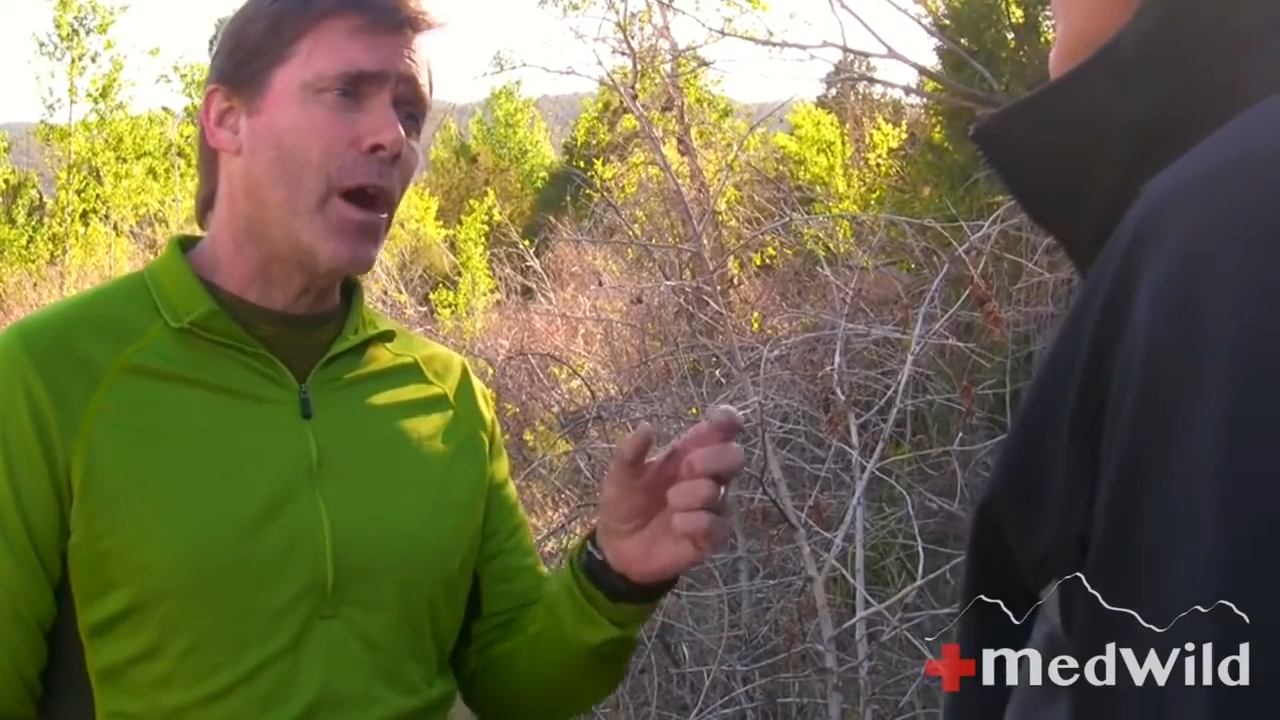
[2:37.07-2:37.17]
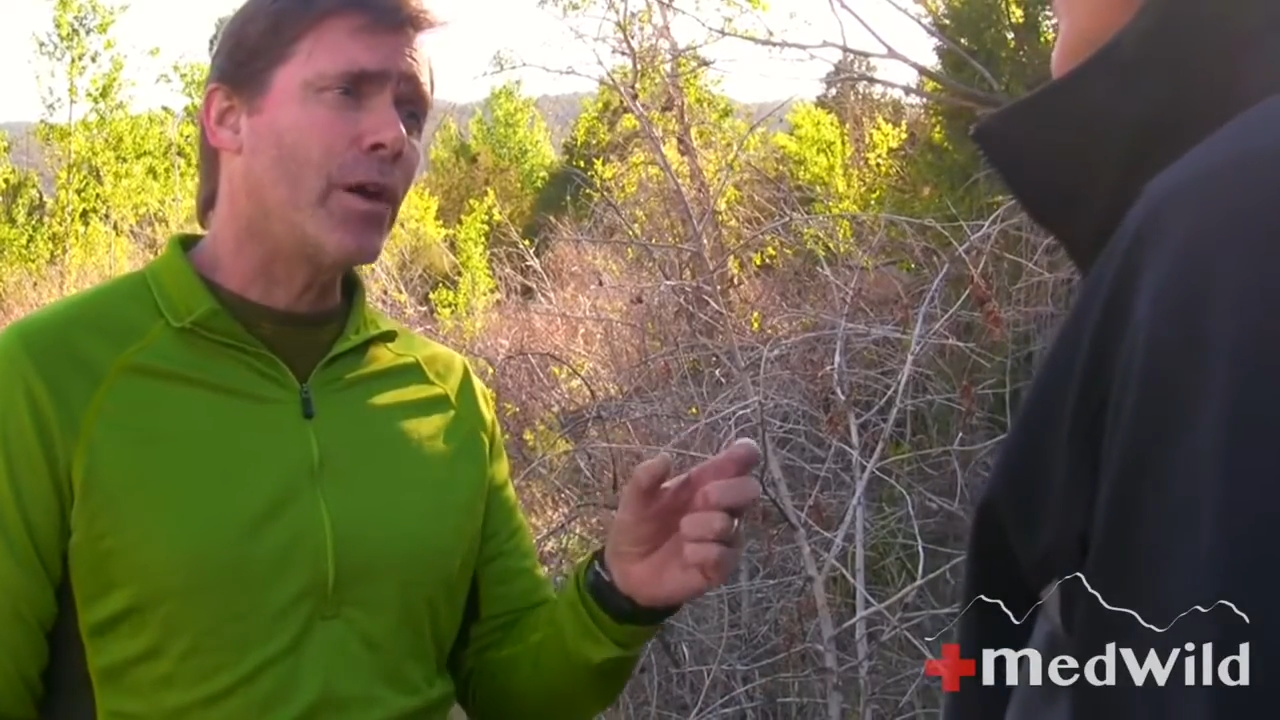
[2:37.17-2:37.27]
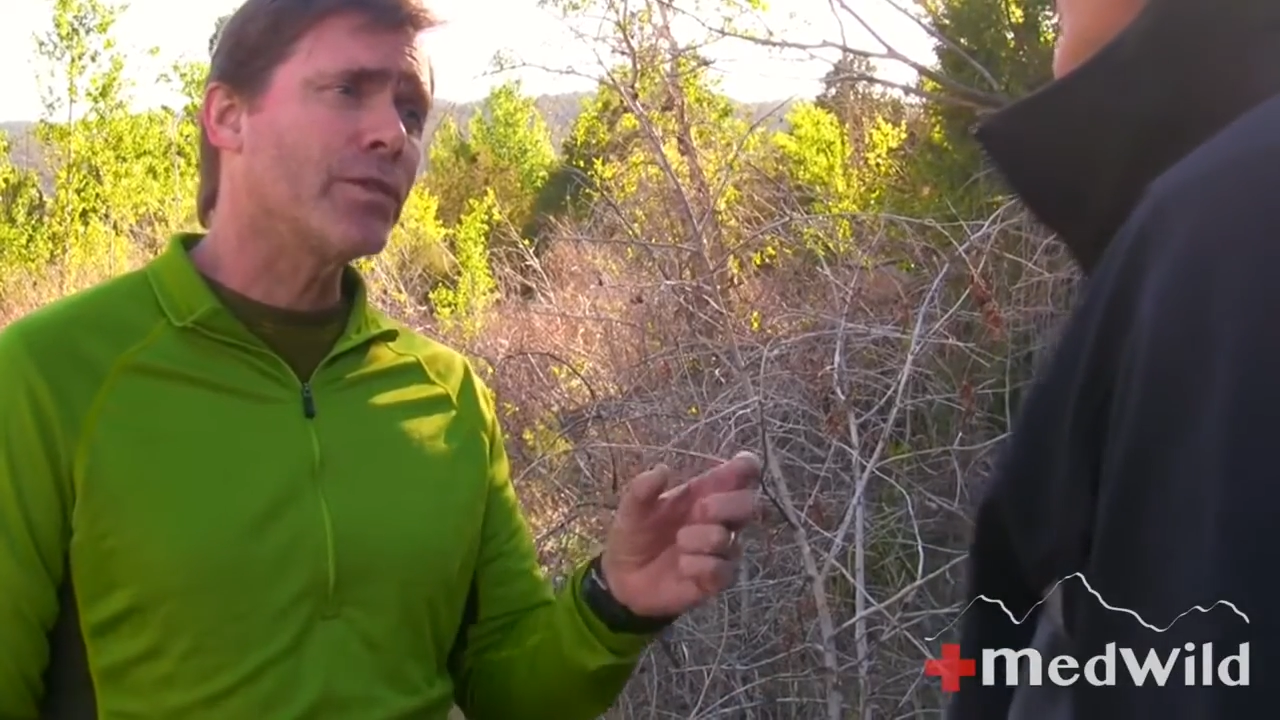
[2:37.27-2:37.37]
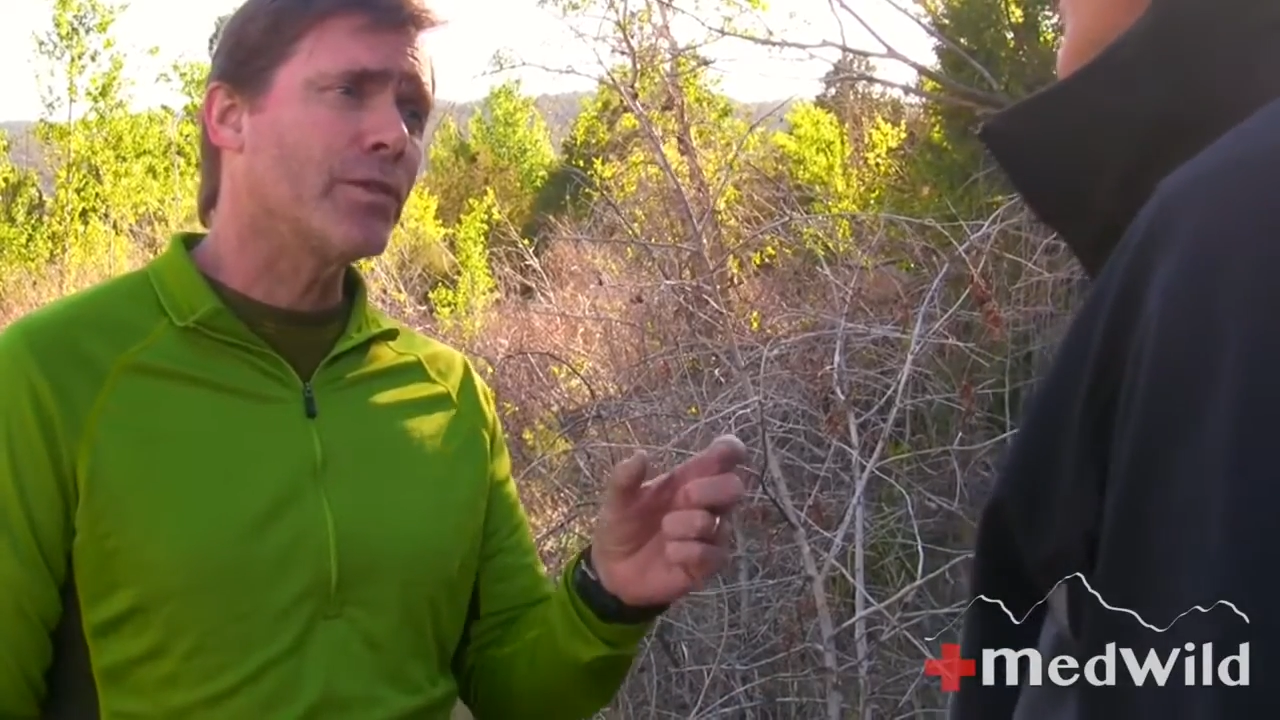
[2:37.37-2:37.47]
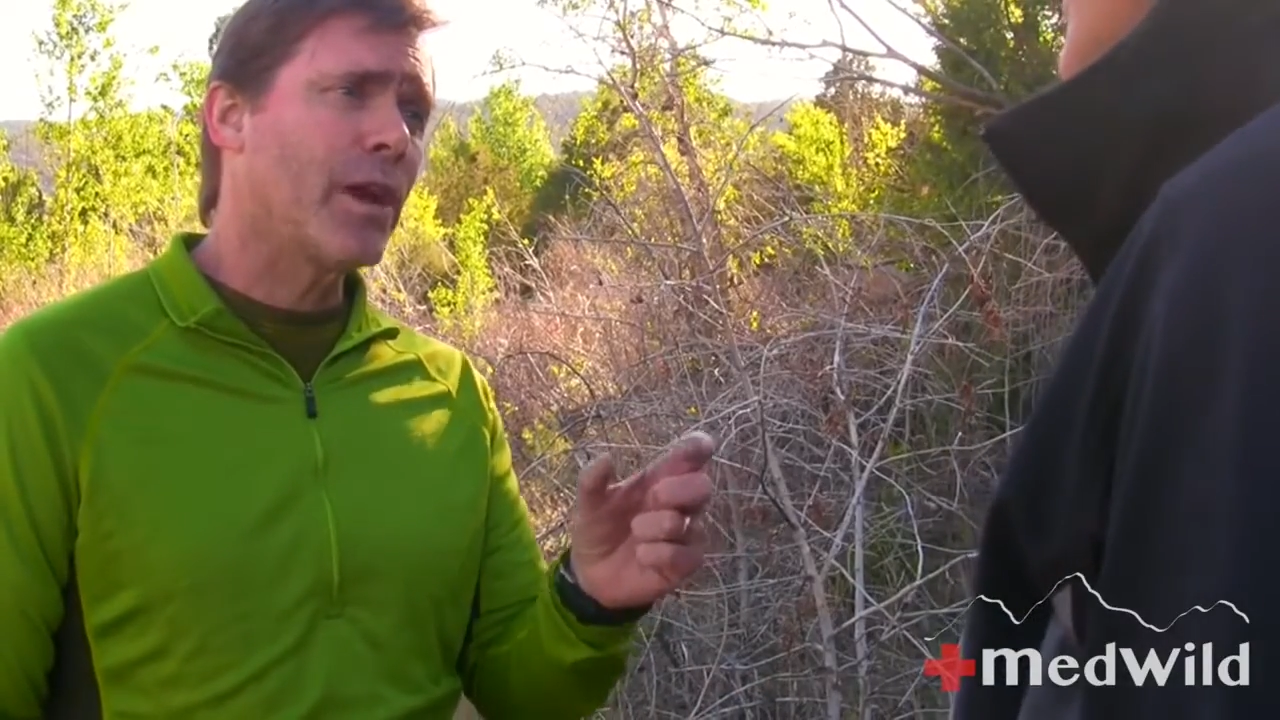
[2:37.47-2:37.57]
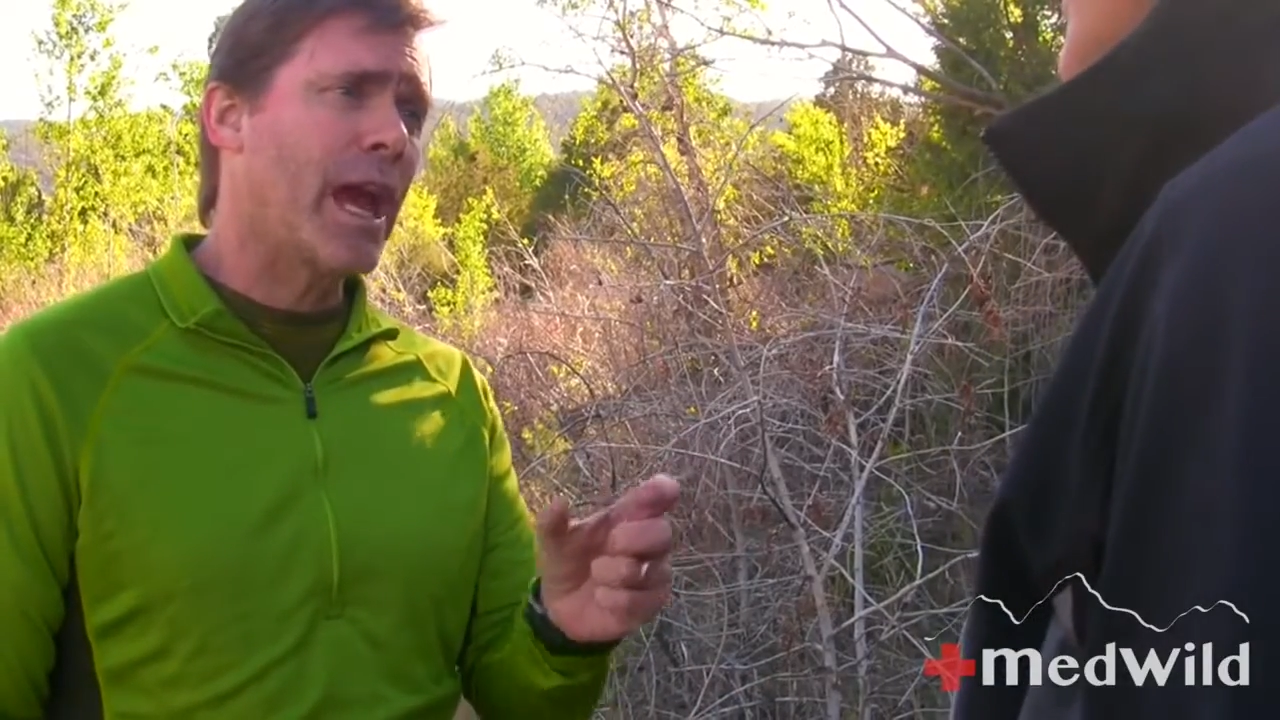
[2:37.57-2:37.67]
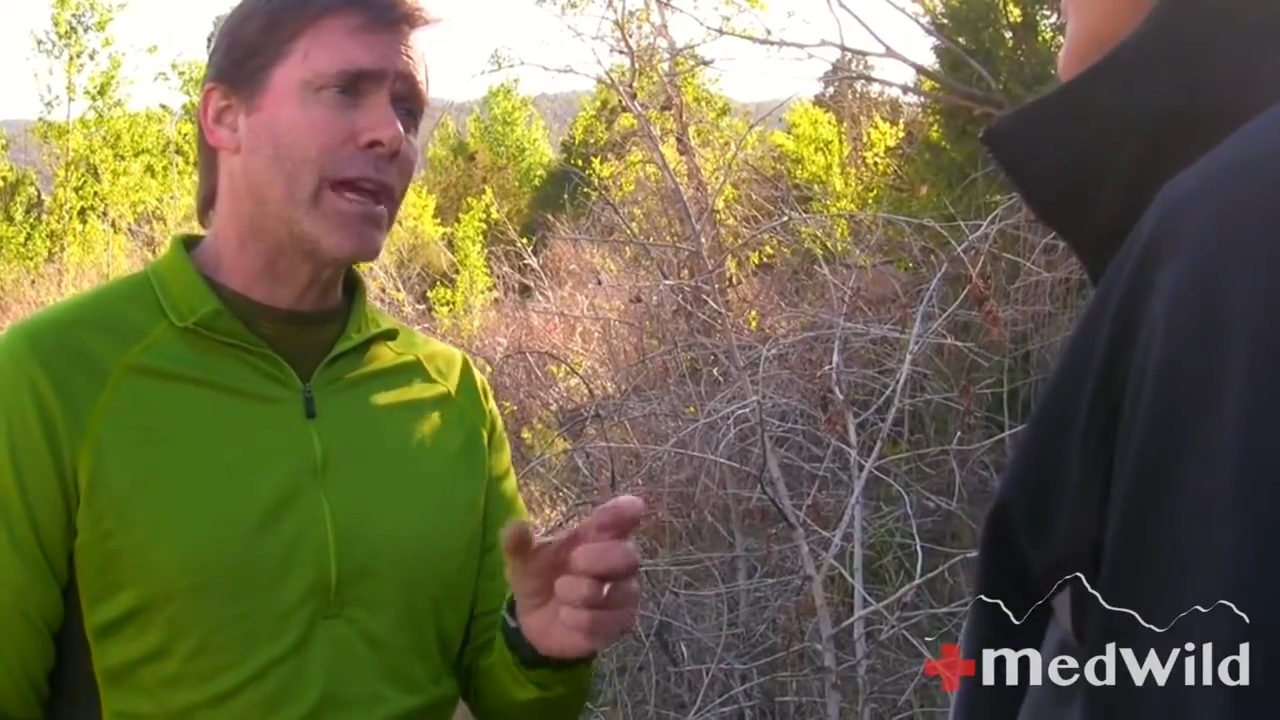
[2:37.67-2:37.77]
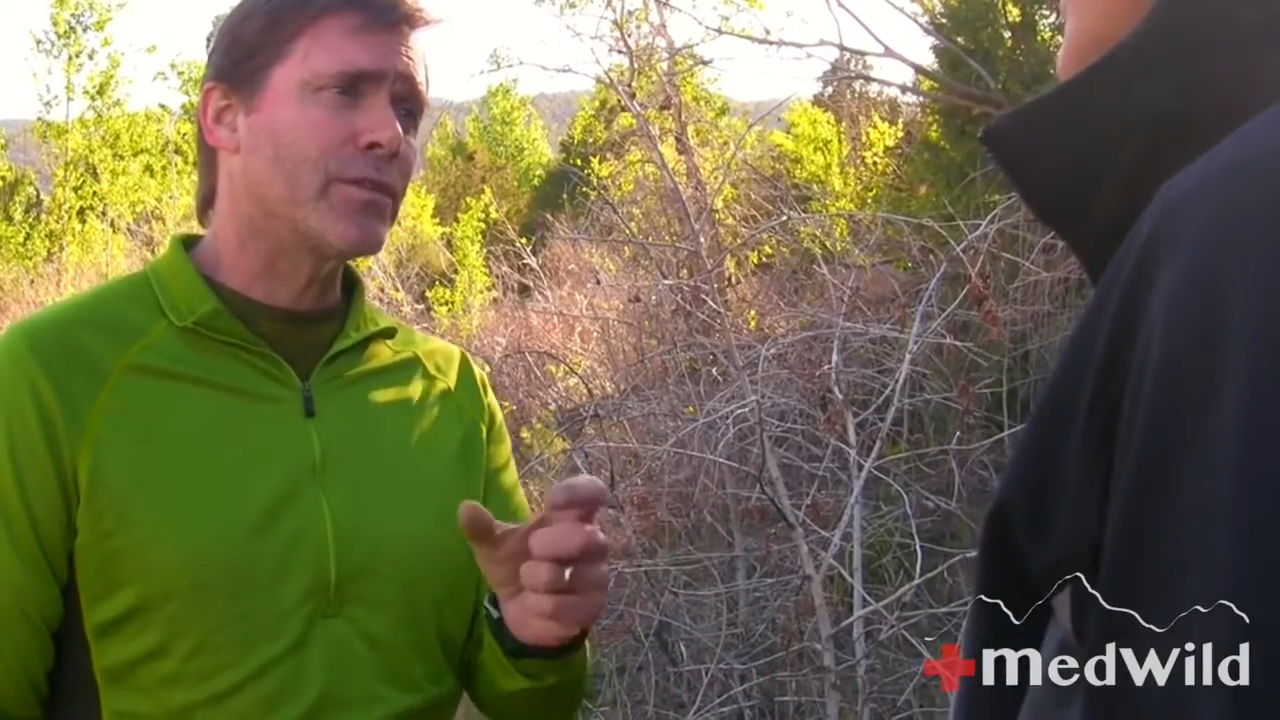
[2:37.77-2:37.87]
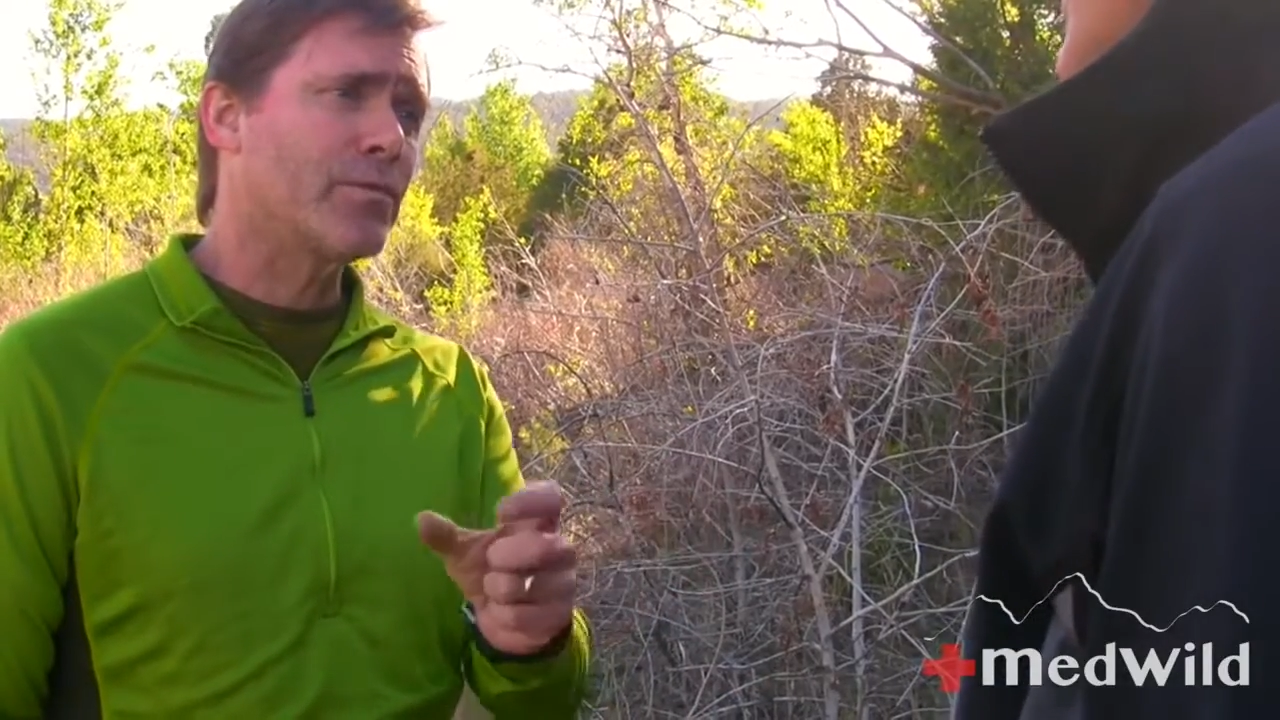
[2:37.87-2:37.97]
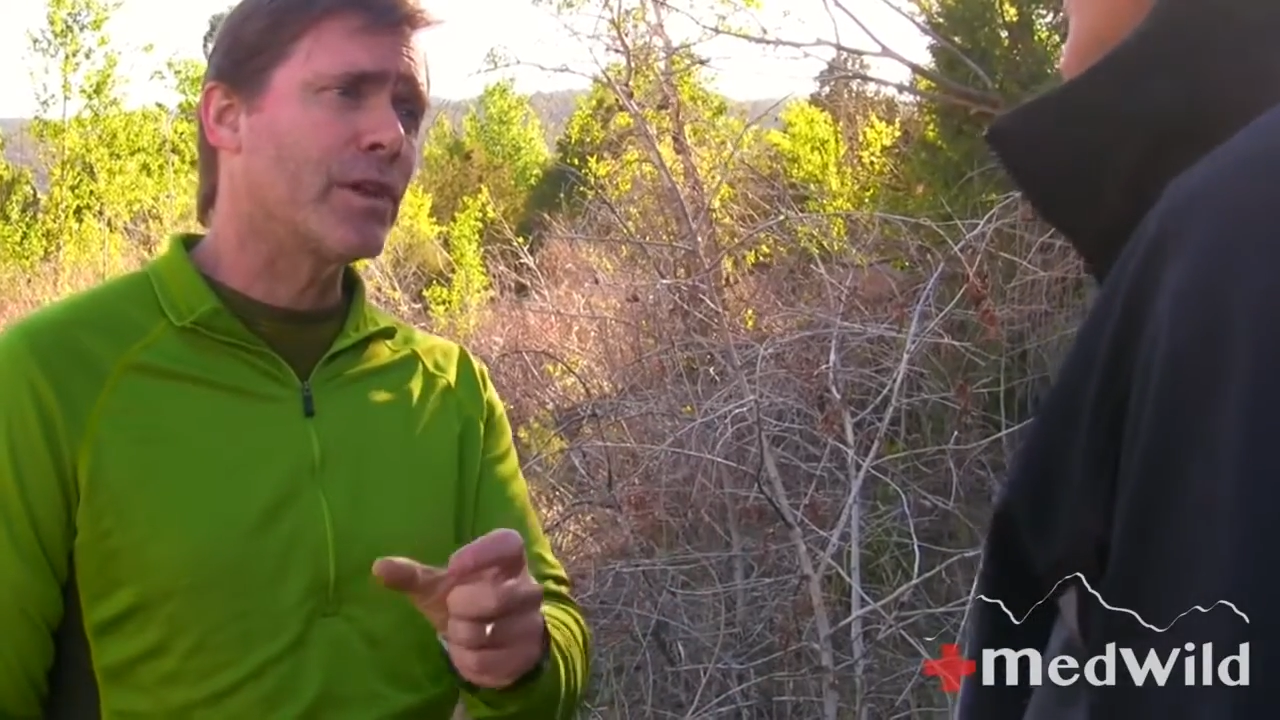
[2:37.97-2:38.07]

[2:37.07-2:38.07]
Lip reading: also has